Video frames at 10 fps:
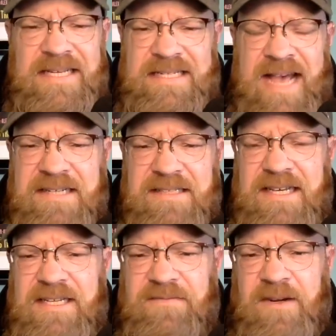is
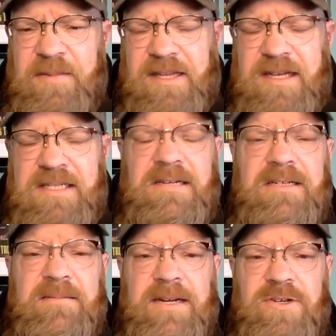actually, he's fundamentally
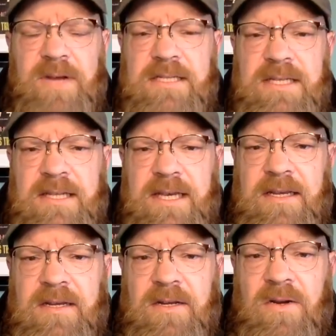unserious about addressing the